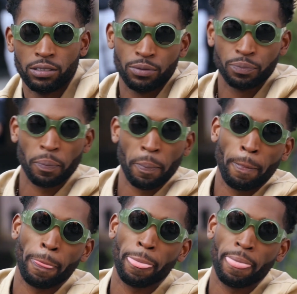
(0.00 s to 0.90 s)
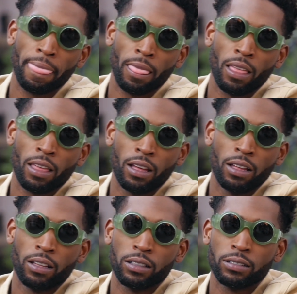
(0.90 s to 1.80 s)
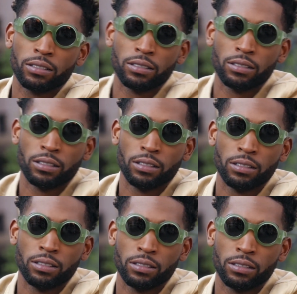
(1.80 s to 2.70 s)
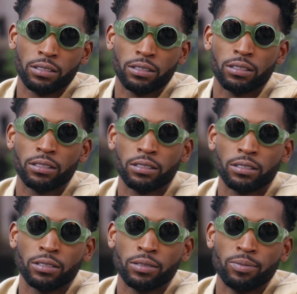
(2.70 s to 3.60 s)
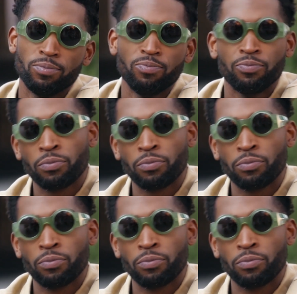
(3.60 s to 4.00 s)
that are almost a sum of the kind of Nigerian/African